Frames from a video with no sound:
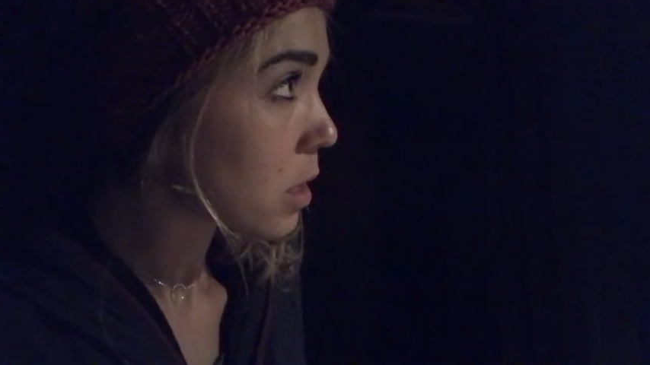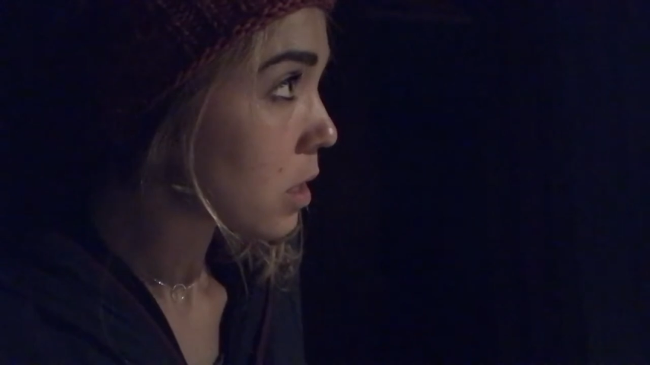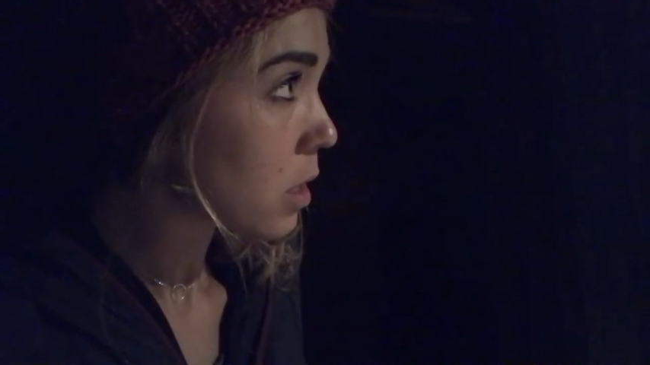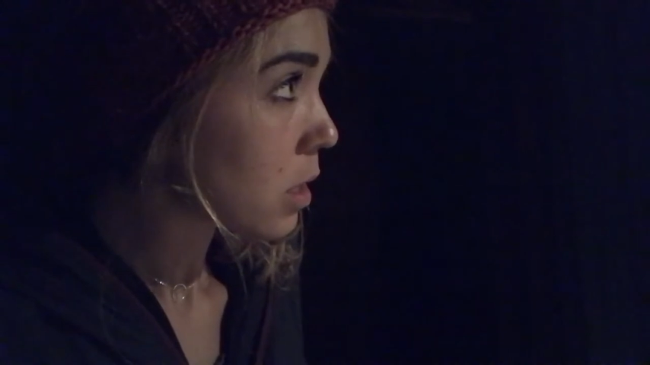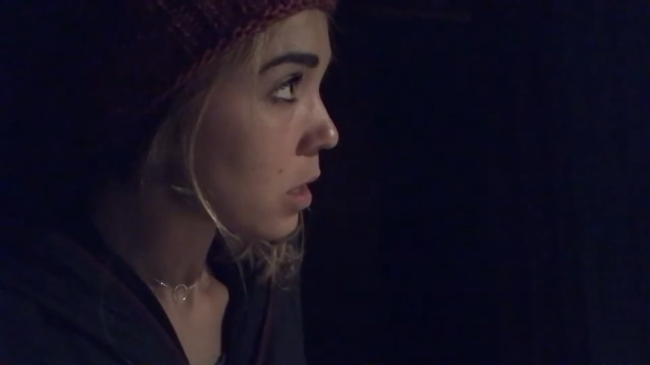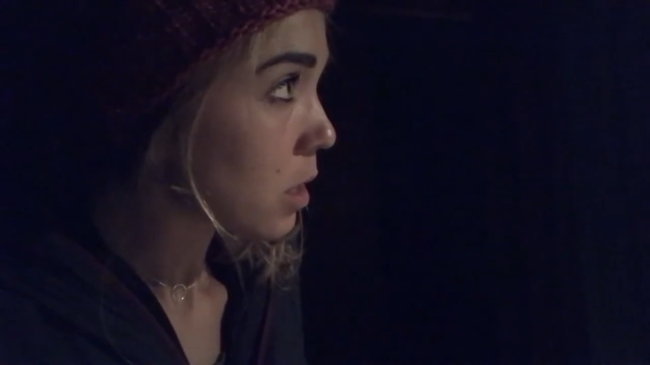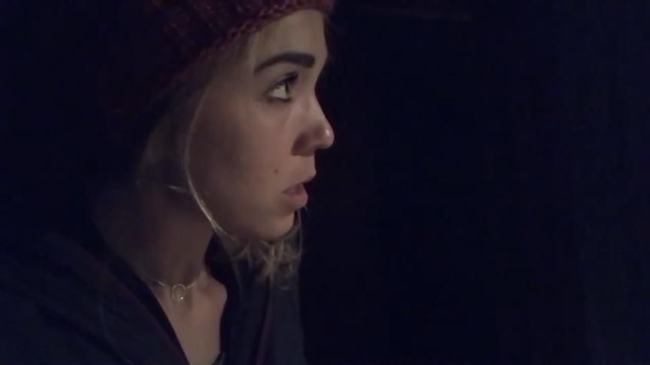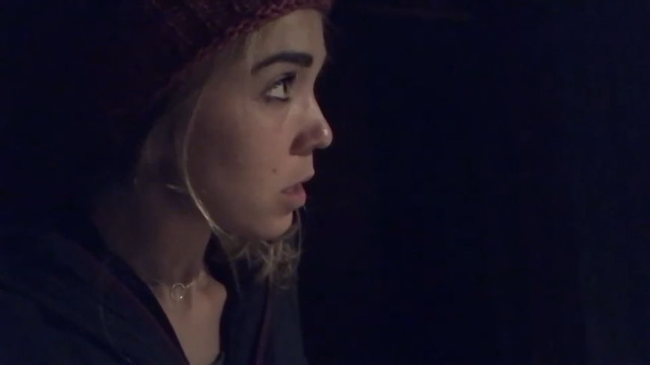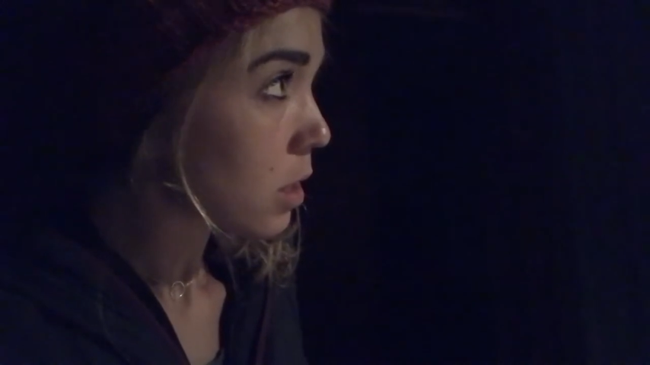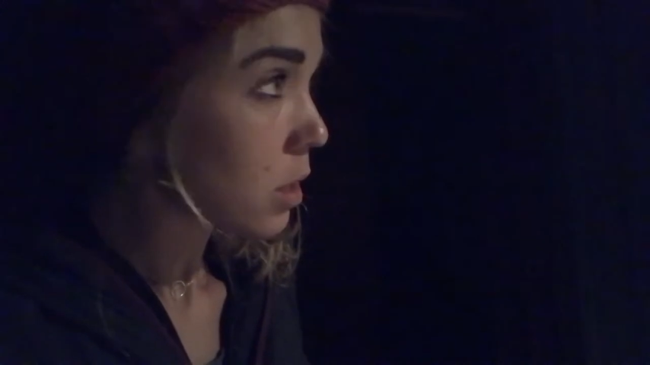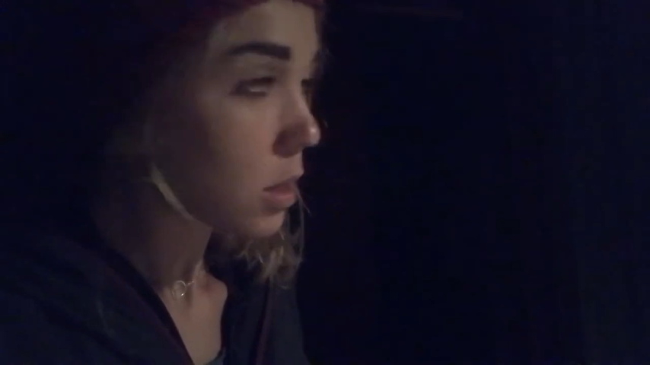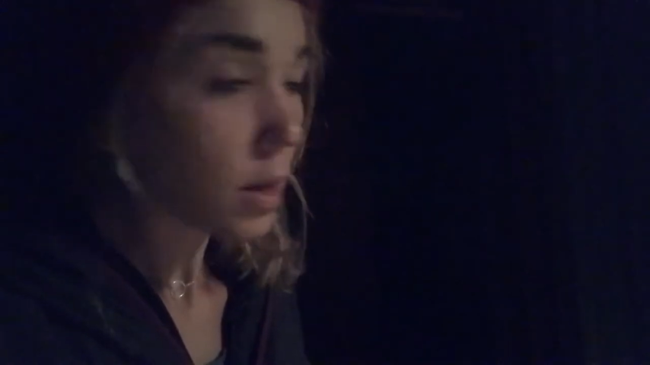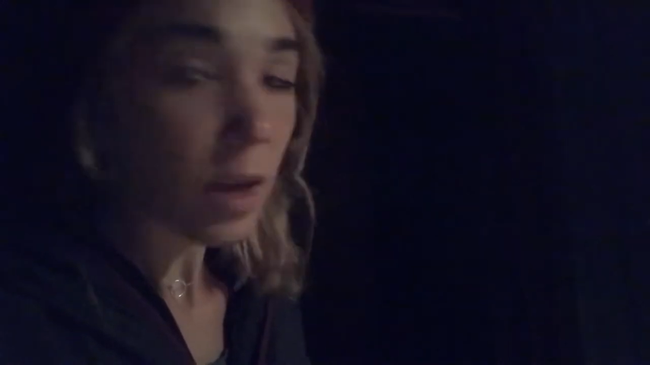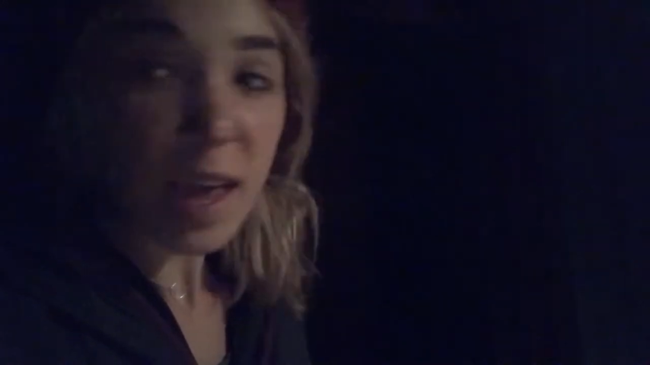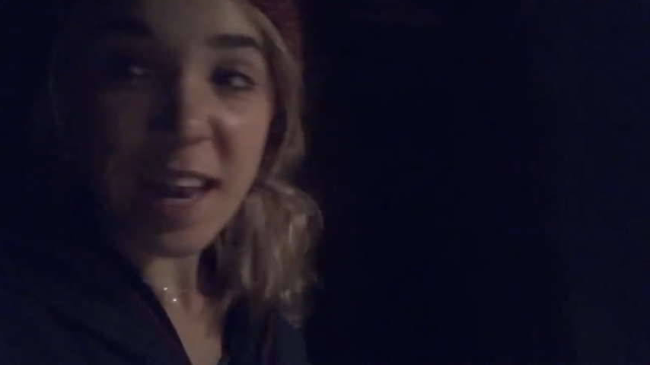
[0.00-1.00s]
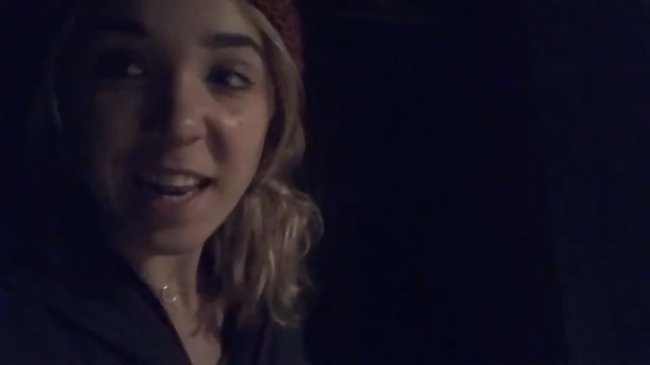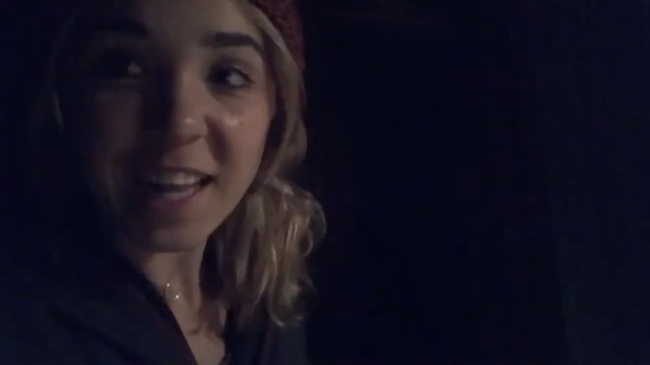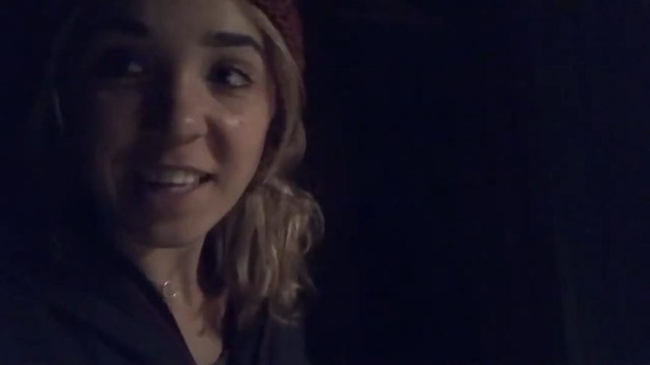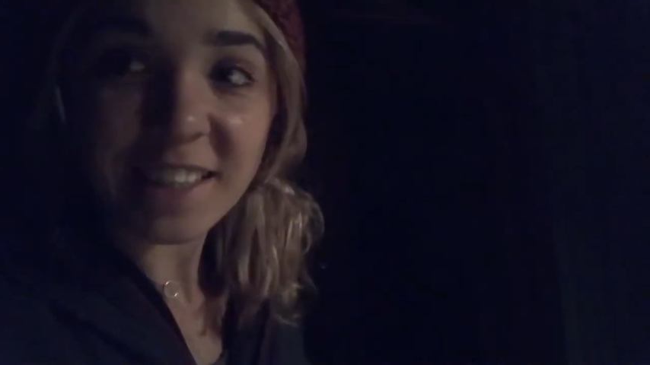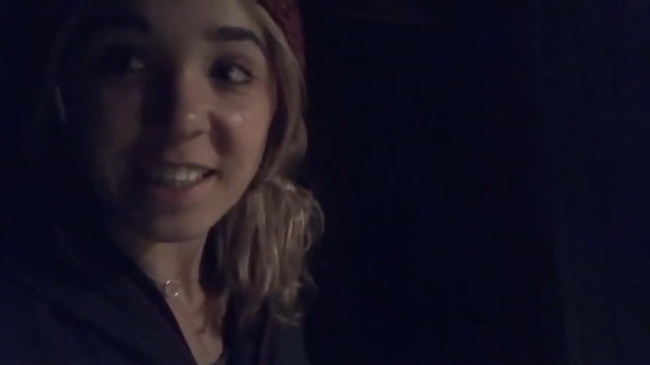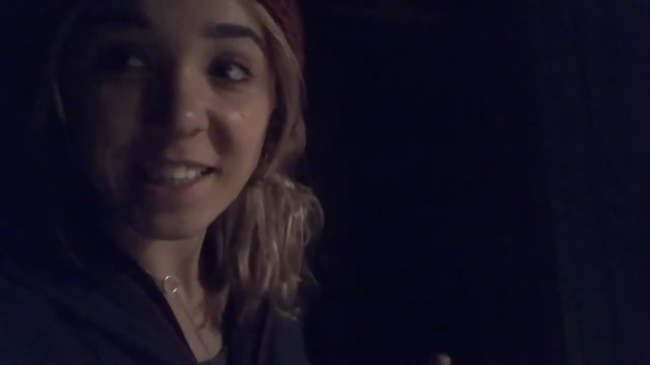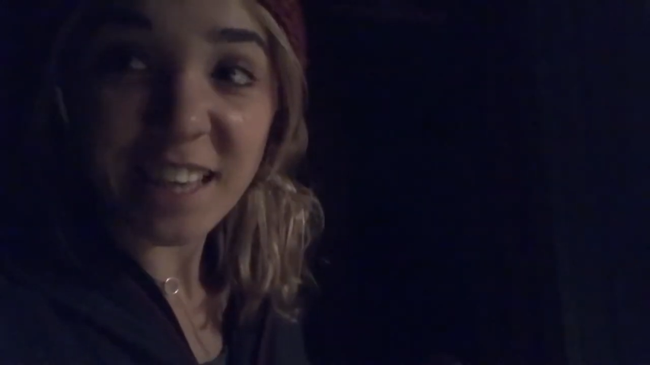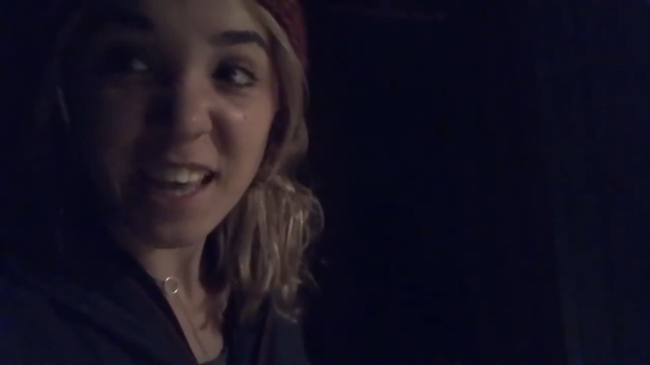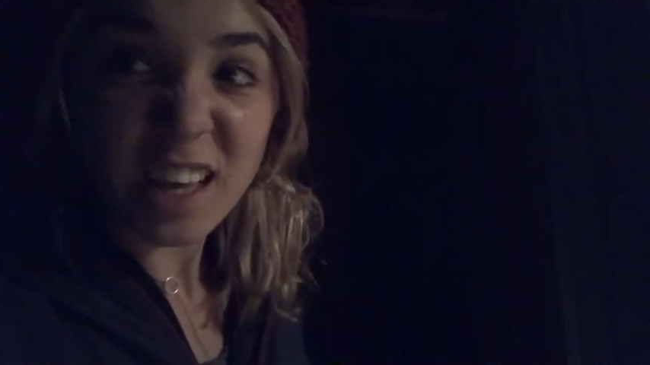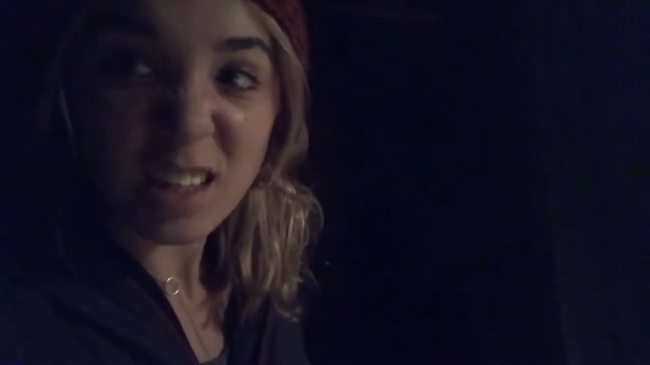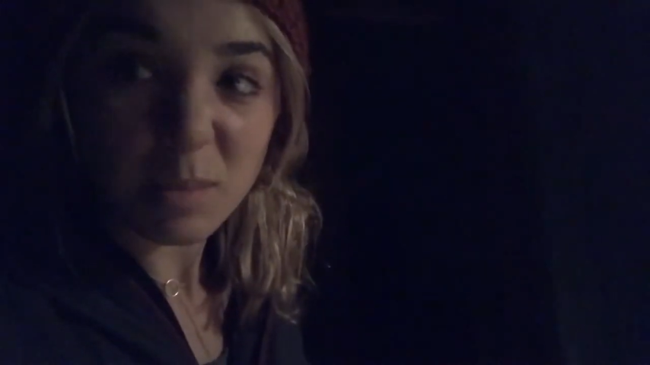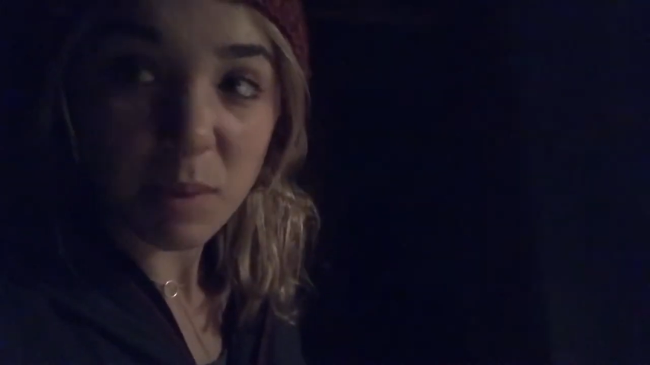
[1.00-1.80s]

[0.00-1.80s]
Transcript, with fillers: At least six